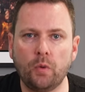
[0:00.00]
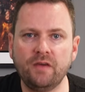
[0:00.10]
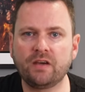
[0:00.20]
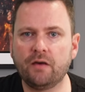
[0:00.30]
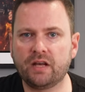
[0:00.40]

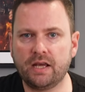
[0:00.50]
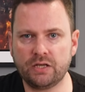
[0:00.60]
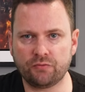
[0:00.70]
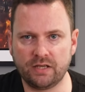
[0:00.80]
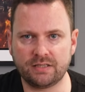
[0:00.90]
we've covered
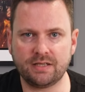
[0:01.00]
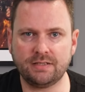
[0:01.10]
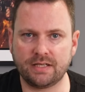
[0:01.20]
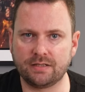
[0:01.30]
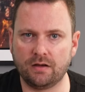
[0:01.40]
each release in
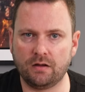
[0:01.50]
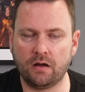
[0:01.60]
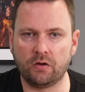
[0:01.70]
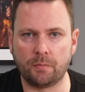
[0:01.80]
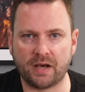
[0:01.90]
detail
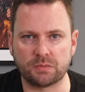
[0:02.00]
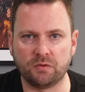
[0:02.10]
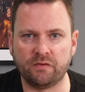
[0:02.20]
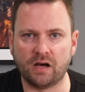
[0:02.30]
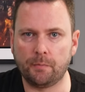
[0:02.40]
on the
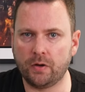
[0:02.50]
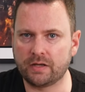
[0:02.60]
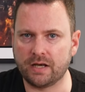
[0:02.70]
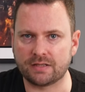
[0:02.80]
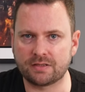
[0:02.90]
Maximal Fire
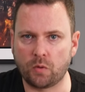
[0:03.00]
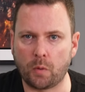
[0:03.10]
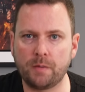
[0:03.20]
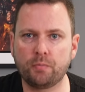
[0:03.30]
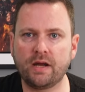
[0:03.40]
podcast, where
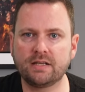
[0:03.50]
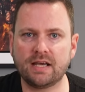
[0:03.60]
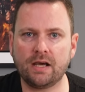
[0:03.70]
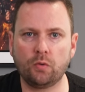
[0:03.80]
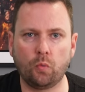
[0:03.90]
we break
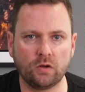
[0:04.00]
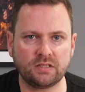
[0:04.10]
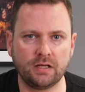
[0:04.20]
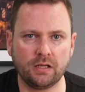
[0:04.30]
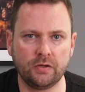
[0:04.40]
down what's
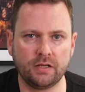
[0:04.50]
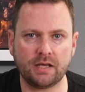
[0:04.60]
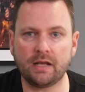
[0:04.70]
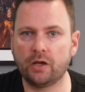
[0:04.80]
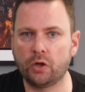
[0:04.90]
included
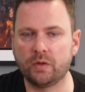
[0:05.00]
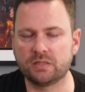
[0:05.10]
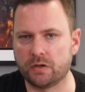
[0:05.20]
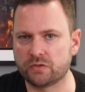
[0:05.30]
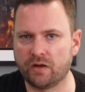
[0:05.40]
and who
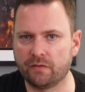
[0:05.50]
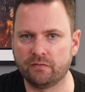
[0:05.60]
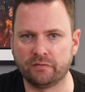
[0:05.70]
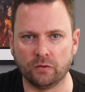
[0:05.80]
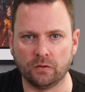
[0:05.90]
it's most
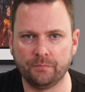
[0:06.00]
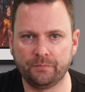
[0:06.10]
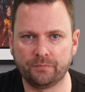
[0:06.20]
relevant for.